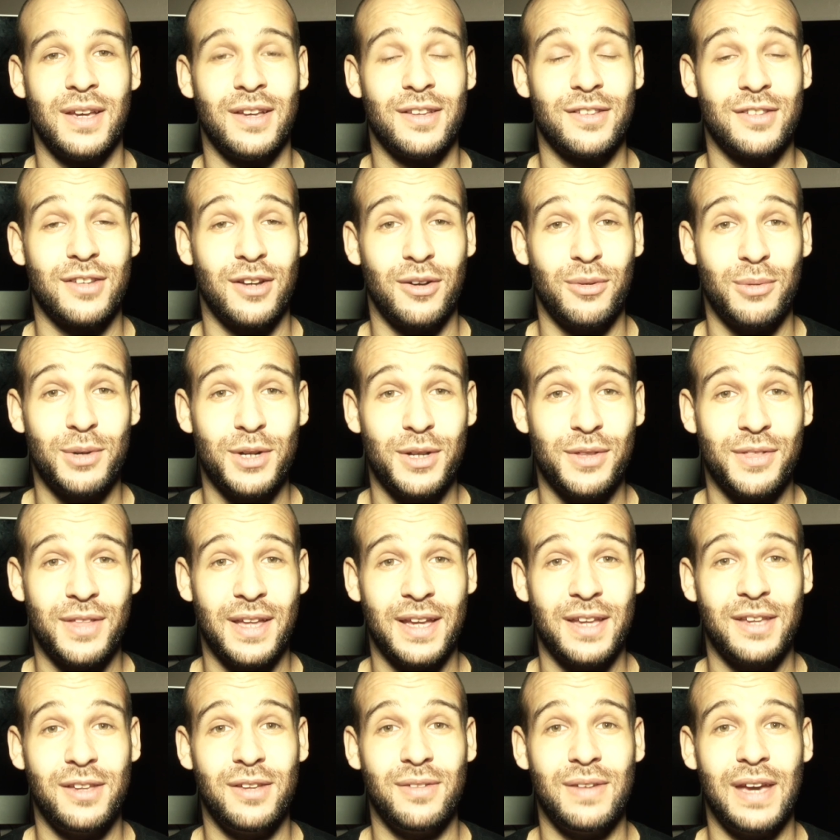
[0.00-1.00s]
So I want to
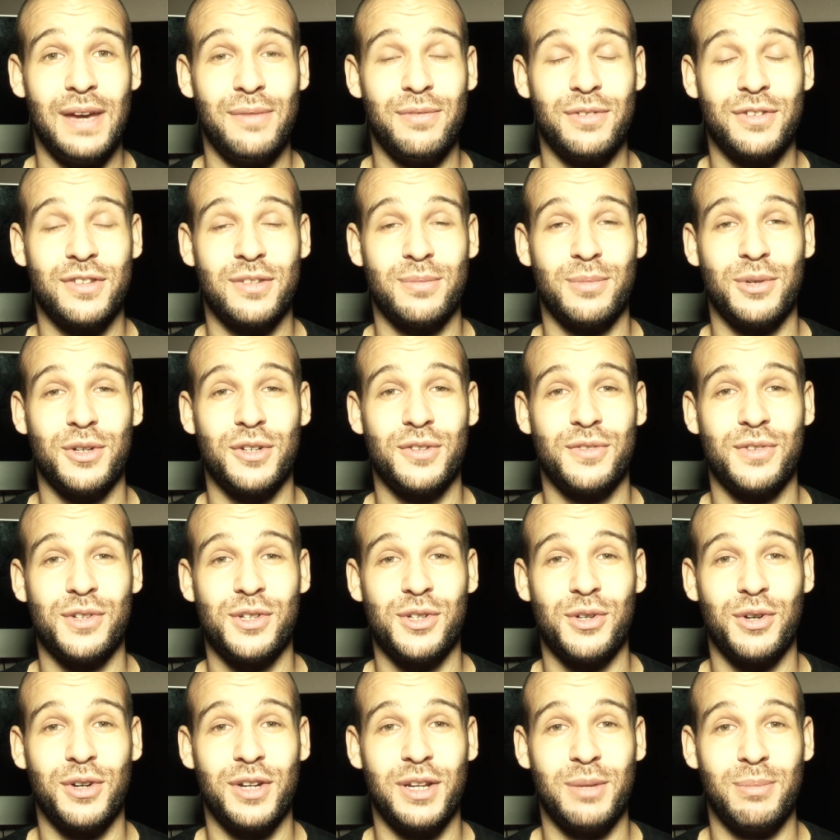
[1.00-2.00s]
thank you ever so much for
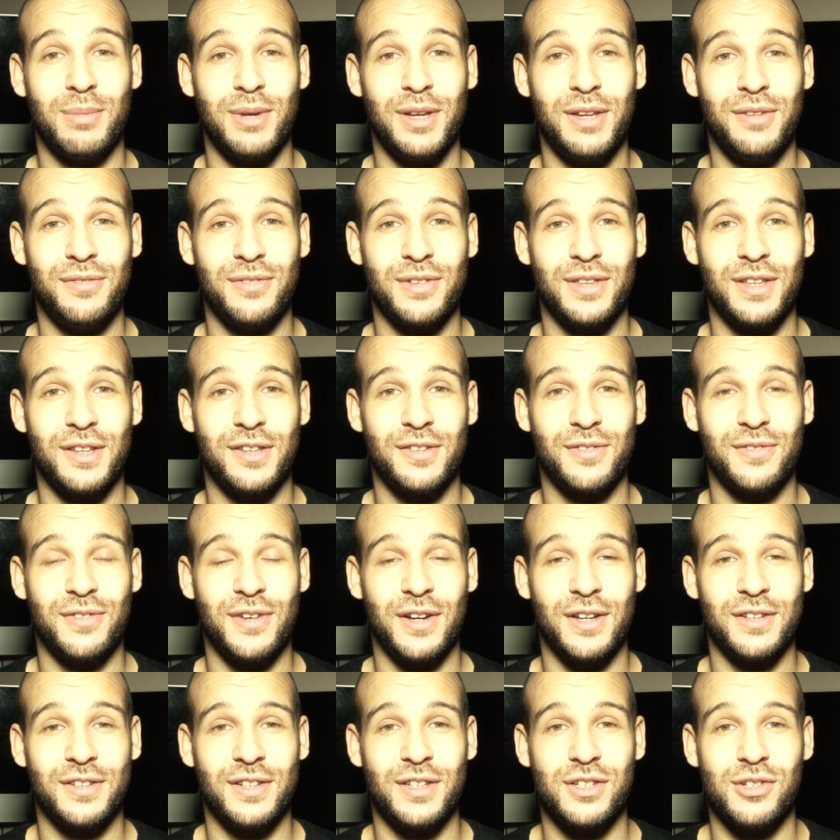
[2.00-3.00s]
joining me for this
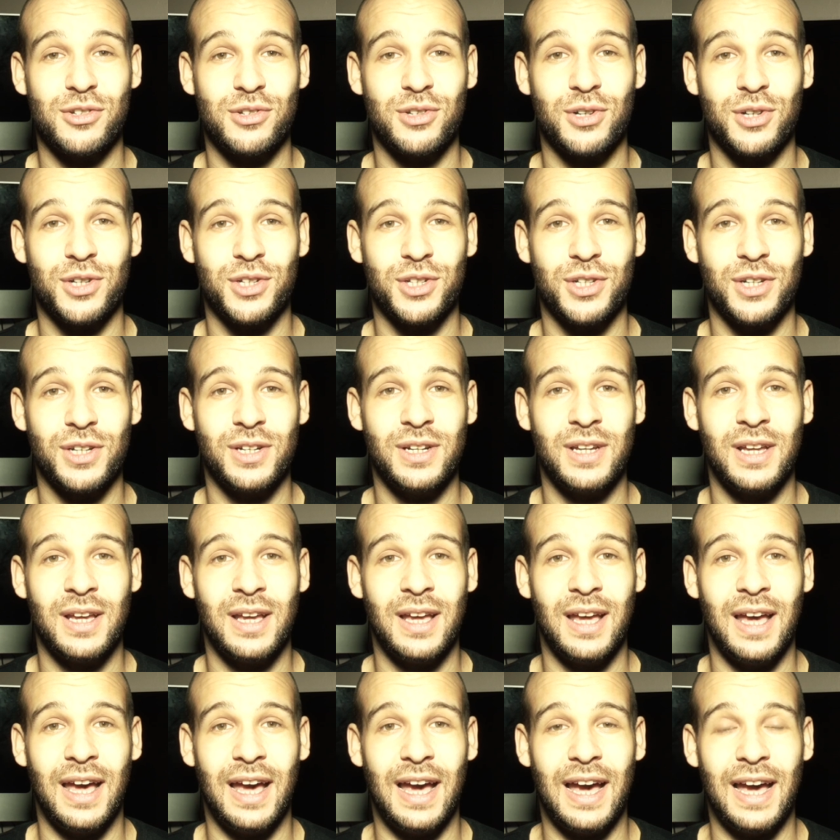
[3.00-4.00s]
first introduction,
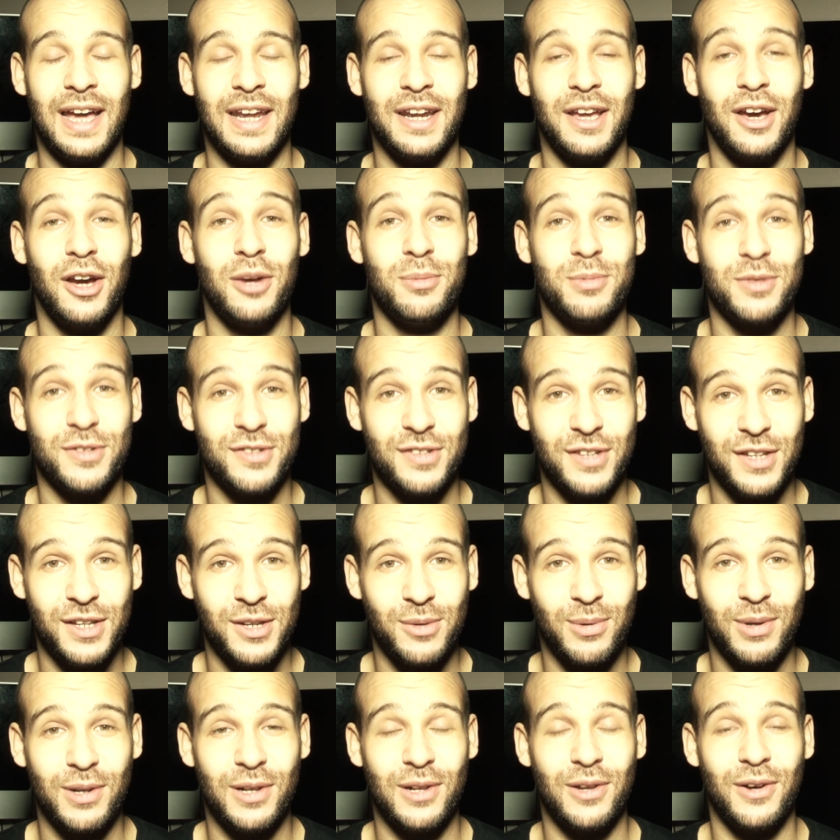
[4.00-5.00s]
and I hope to see
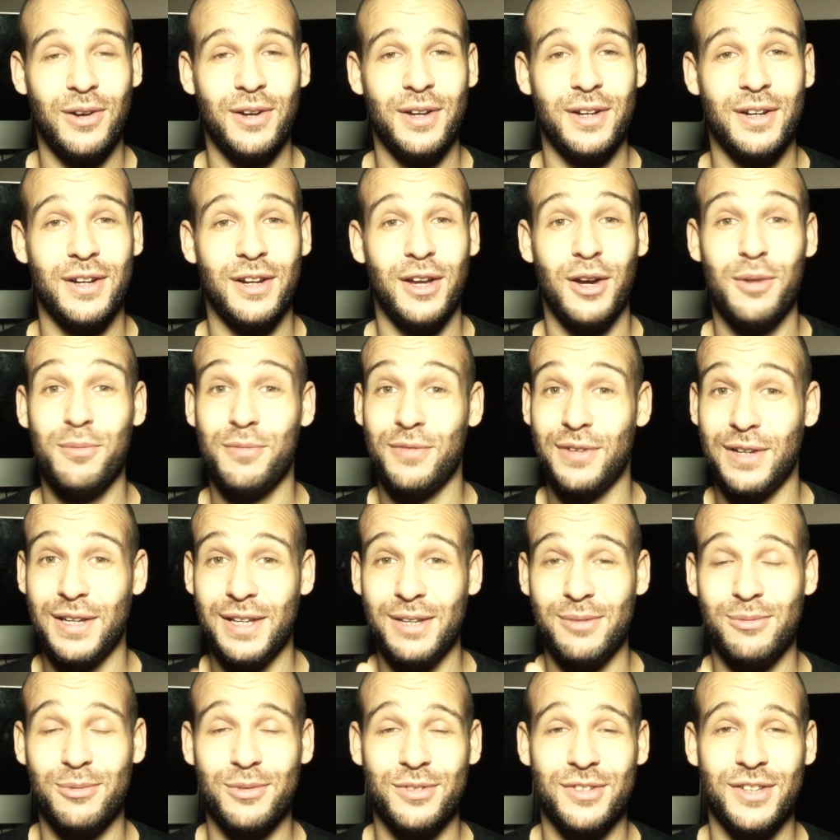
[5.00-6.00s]
you online, and
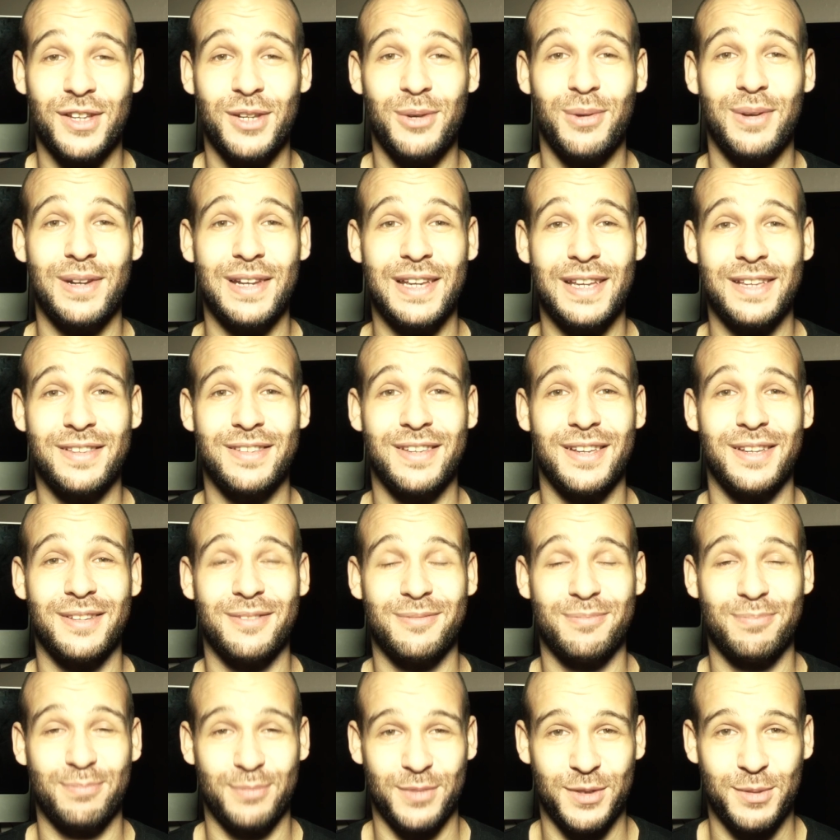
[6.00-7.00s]
hopefully we'll see you on LinkedIn.
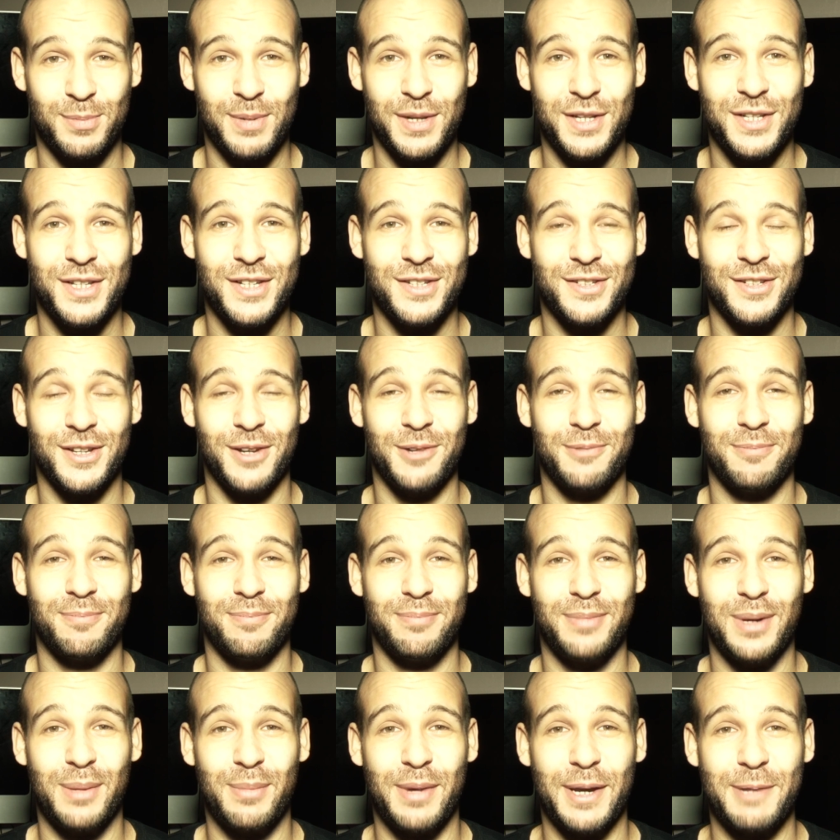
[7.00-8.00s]
Speak to you soon.
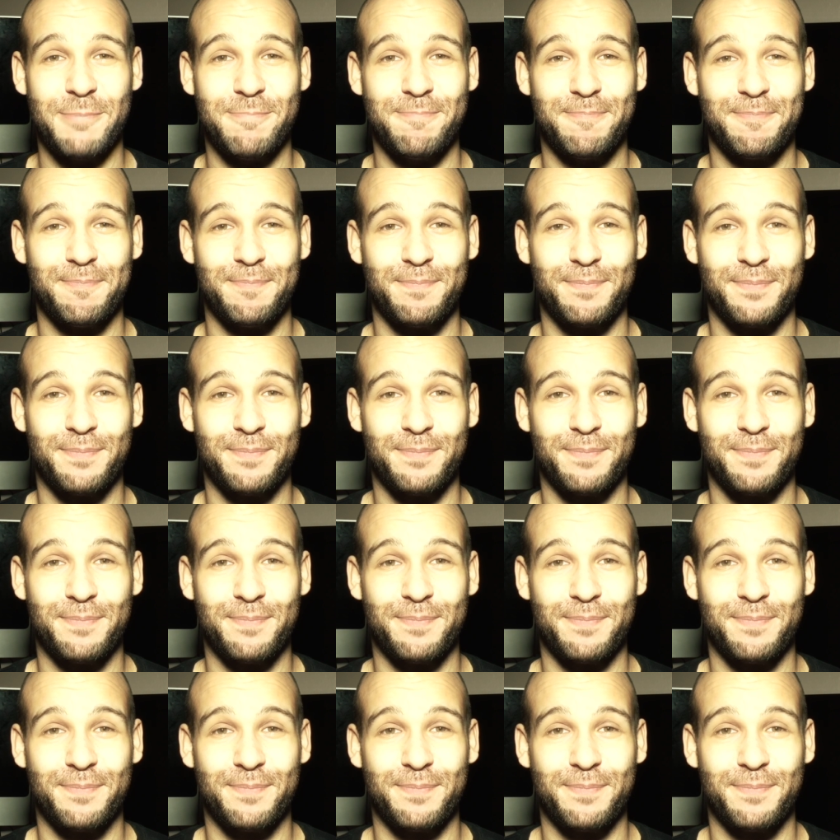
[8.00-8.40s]
Bye bye.